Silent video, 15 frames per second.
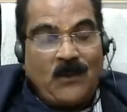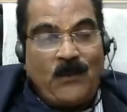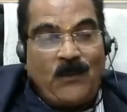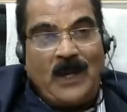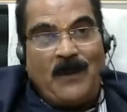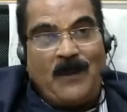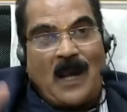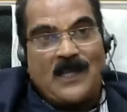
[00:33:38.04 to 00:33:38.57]

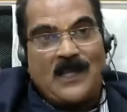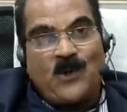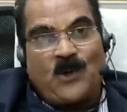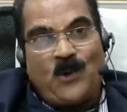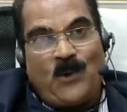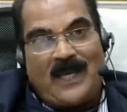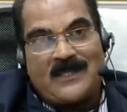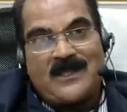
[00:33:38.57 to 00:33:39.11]
will be also
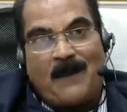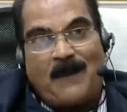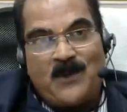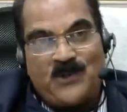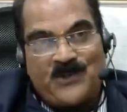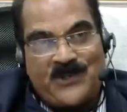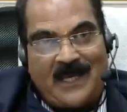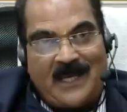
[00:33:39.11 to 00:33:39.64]
doing some
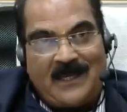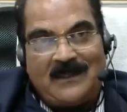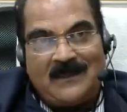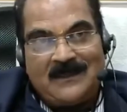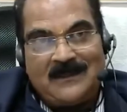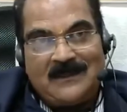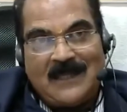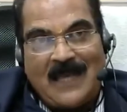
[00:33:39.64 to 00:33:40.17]
music,
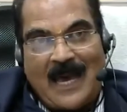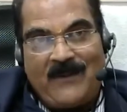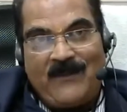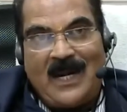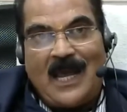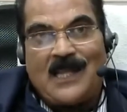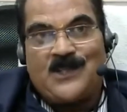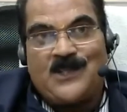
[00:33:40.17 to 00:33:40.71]
and
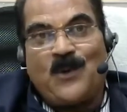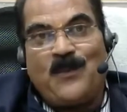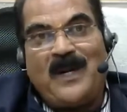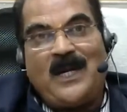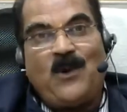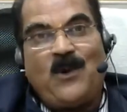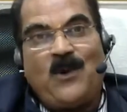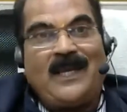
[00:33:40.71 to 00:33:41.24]
we'll also
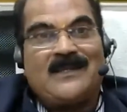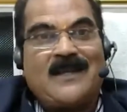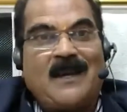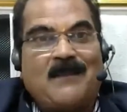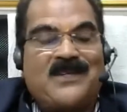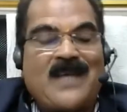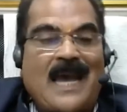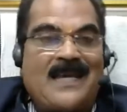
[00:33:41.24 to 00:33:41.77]
be doing
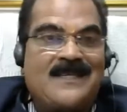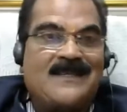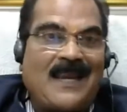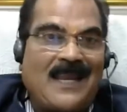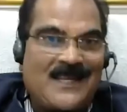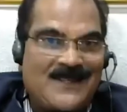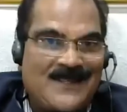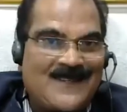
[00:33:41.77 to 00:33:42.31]
some science
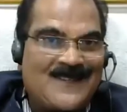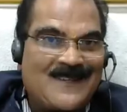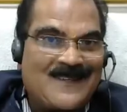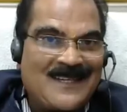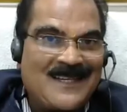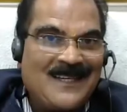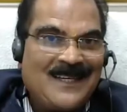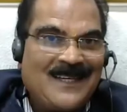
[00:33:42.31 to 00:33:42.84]
classes.
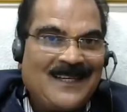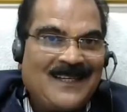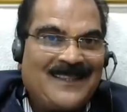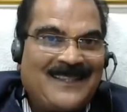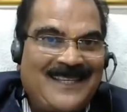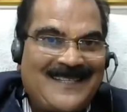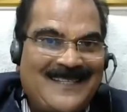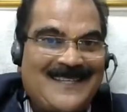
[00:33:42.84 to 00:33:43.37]

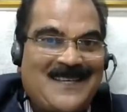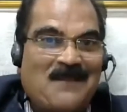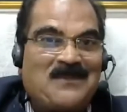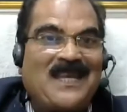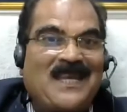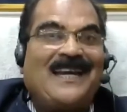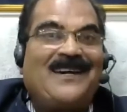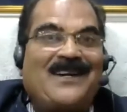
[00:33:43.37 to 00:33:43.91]
This is
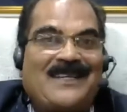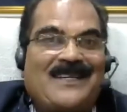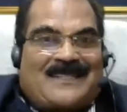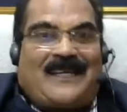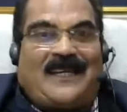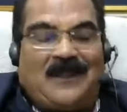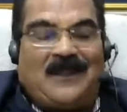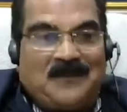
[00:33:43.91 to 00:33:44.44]
something
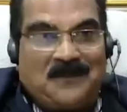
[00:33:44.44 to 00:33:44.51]
interesting.